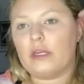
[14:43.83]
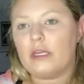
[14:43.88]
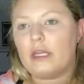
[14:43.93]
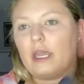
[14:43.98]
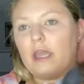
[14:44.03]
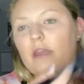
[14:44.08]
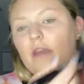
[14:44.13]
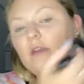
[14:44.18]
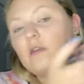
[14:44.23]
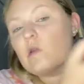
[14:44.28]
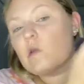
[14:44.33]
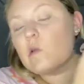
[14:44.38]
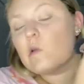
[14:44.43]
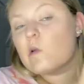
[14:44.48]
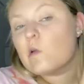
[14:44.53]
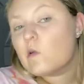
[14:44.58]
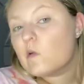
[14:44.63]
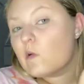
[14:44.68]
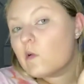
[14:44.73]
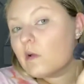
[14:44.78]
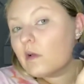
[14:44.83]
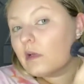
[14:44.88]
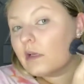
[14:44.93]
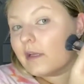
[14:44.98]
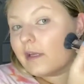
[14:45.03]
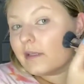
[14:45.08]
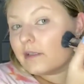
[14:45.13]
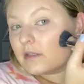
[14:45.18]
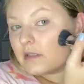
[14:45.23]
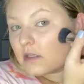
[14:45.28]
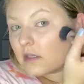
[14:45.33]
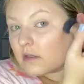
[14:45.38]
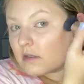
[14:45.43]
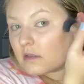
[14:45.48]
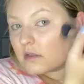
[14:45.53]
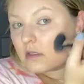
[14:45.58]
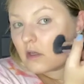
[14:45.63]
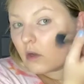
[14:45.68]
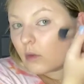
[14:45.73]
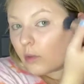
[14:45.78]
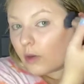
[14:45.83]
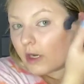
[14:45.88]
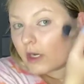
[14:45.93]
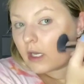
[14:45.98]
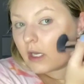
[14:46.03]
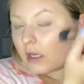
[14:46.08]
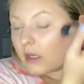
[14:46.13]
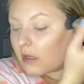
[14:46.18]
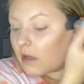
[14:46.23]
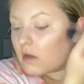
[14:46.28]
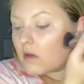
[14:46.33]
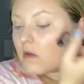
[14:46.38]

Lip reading: day. It's so pretty.